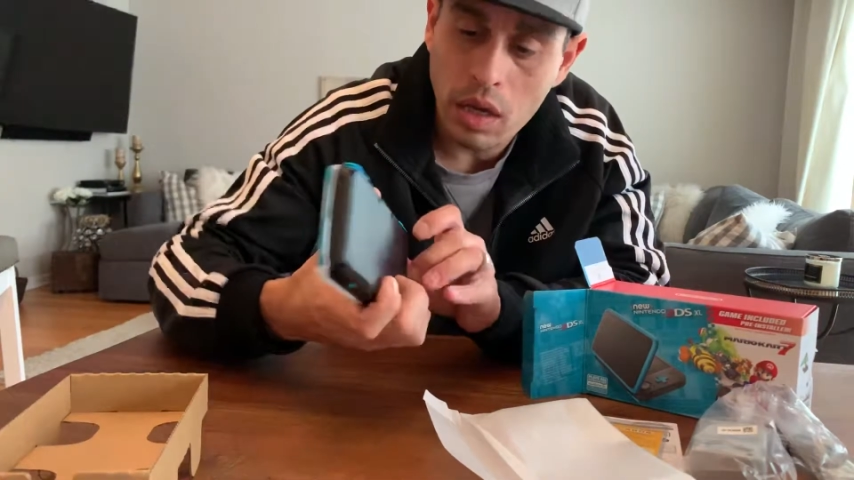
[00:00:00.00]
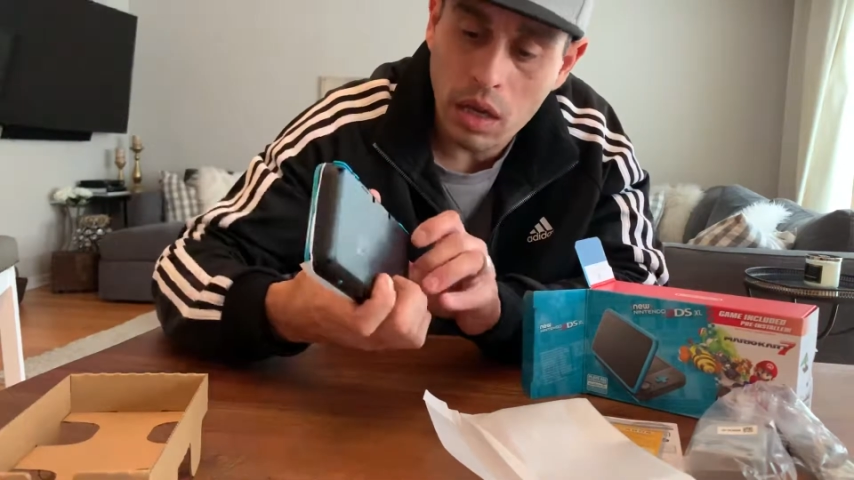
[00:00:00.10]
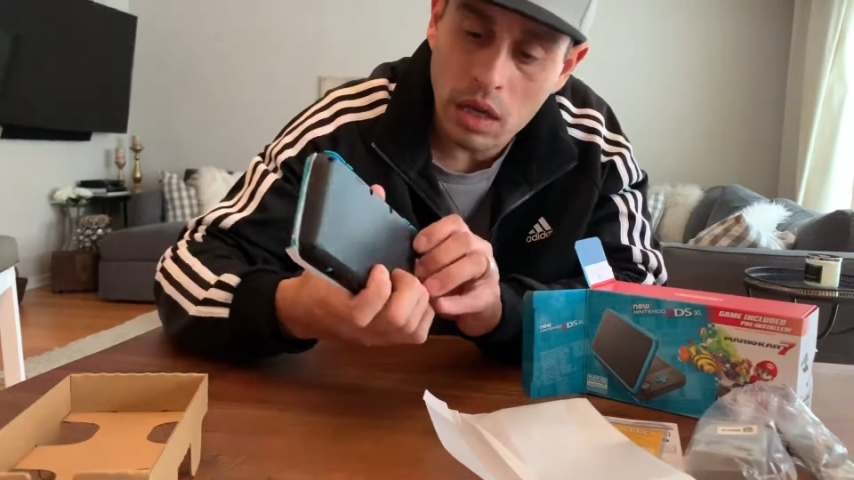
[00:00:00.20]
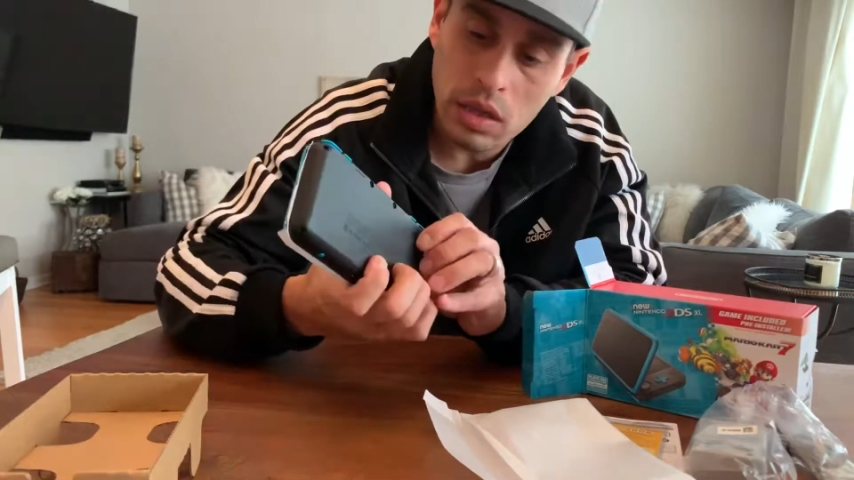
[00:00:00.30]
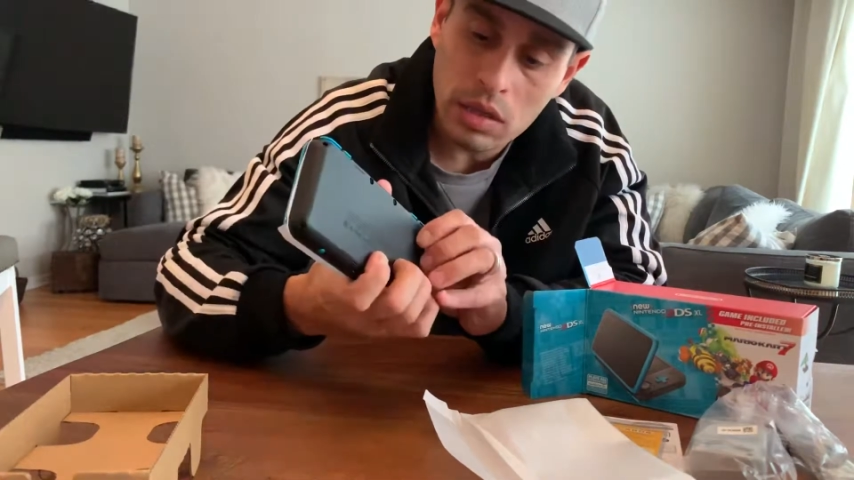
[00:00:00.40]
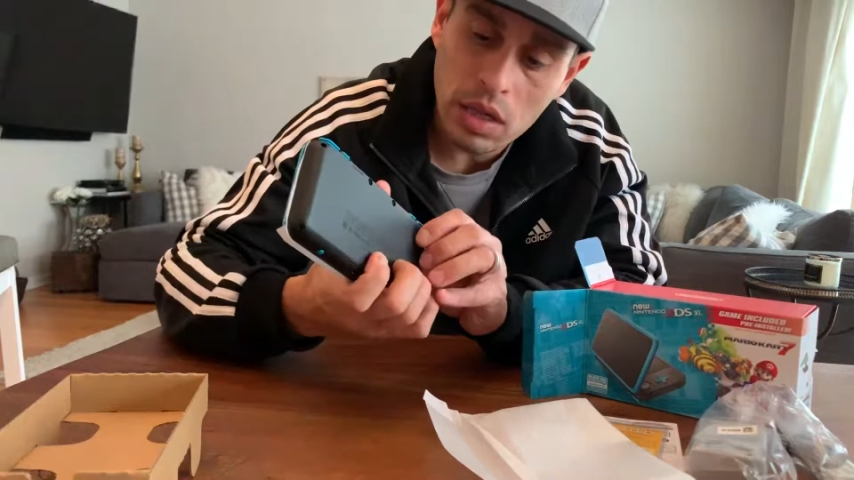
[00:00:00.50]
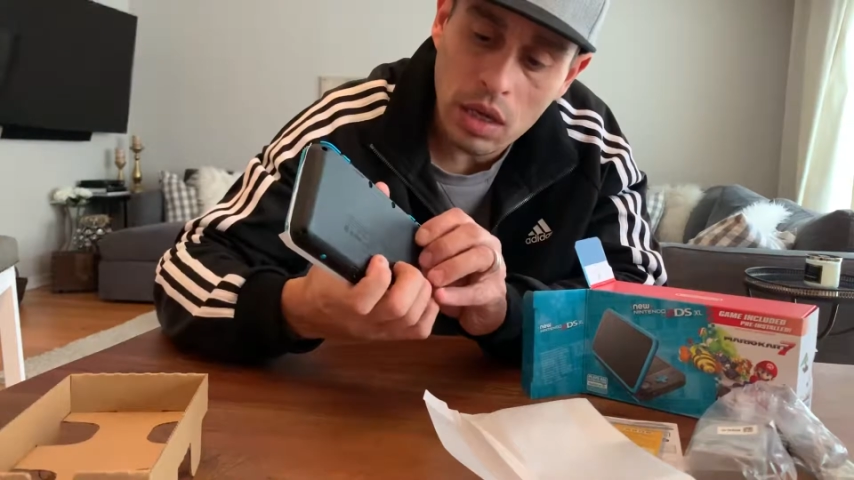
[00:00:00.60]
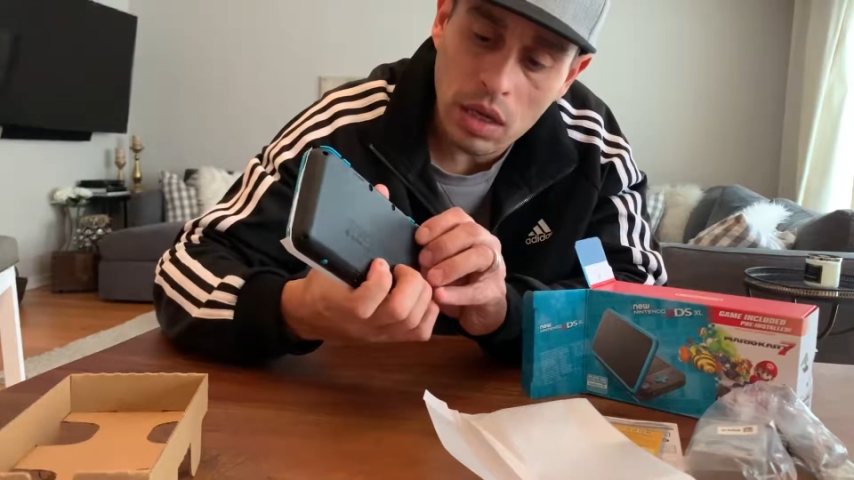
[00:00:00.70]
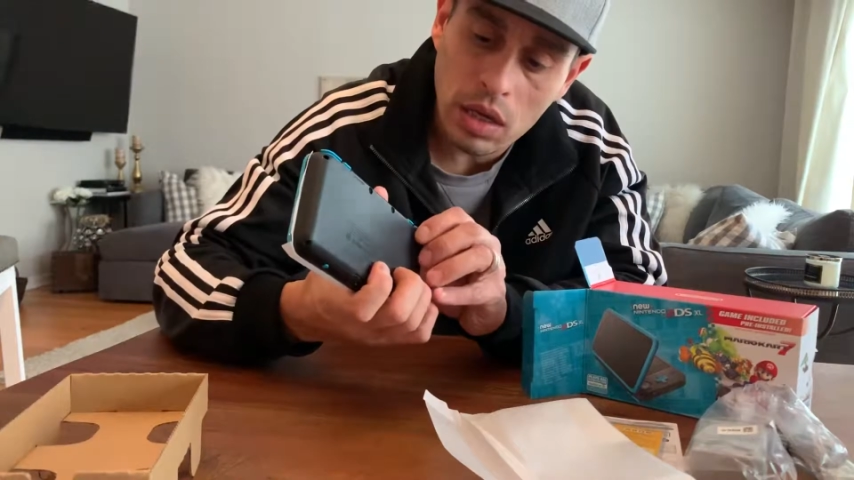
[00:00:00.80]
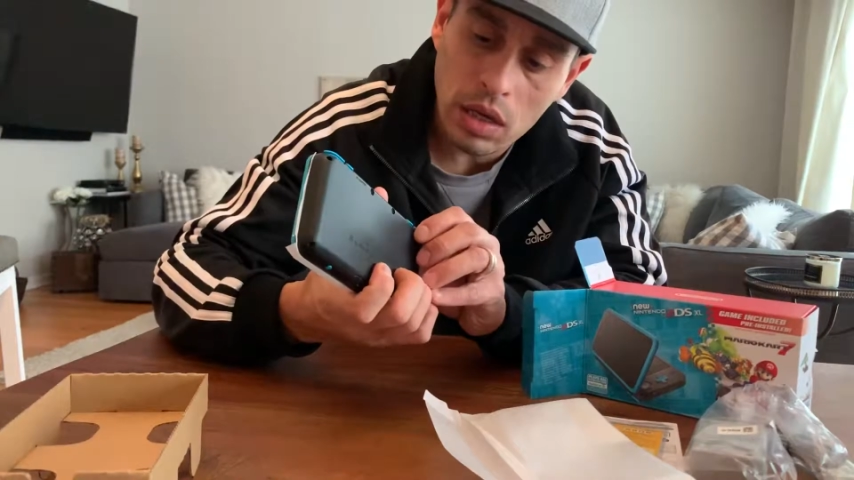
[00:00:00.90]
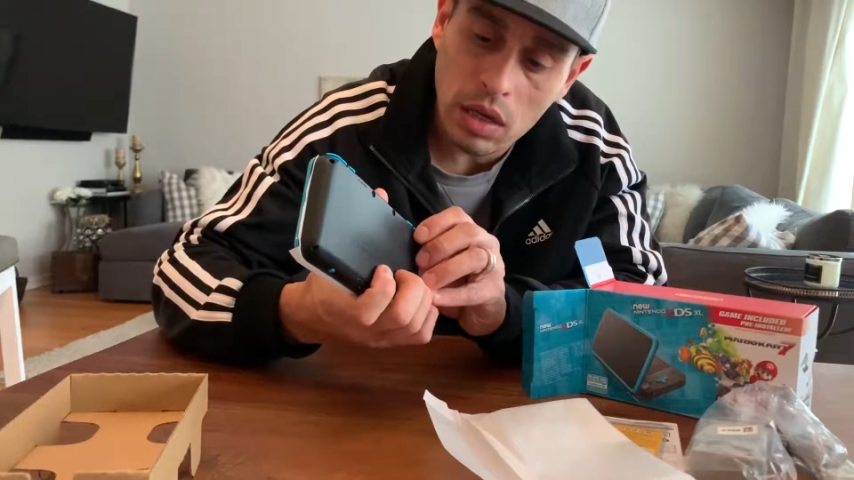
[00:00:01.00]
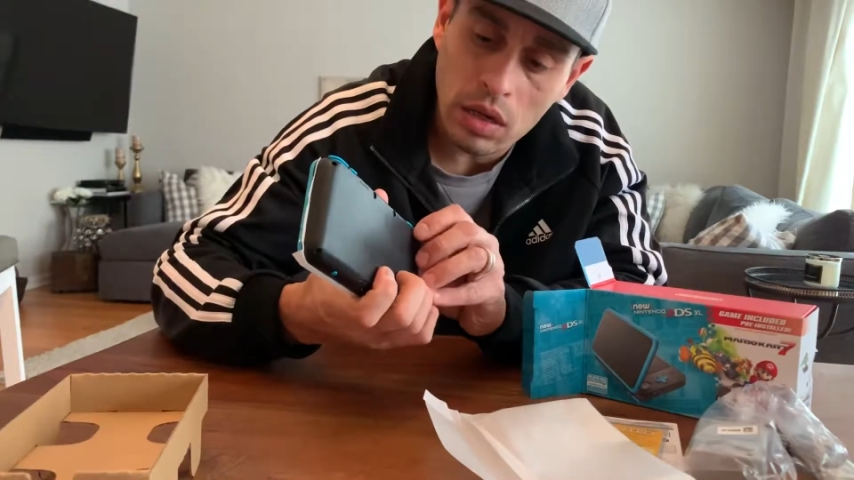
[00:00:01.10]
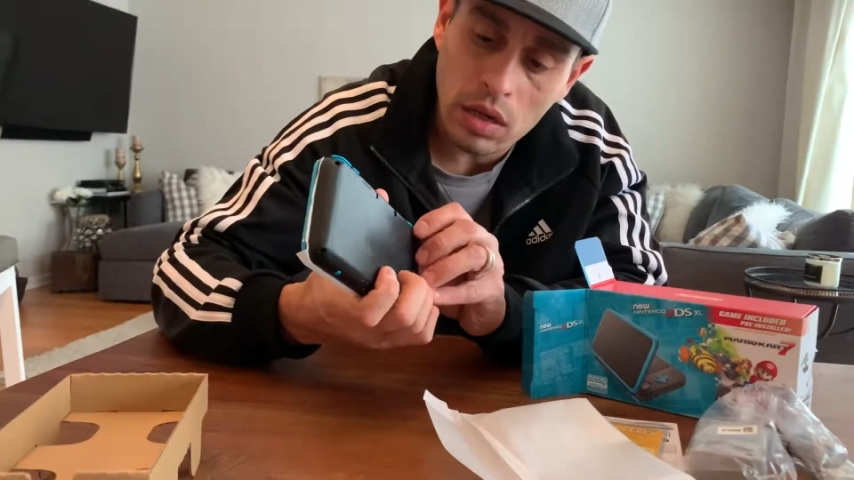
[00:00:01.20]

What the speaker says: and a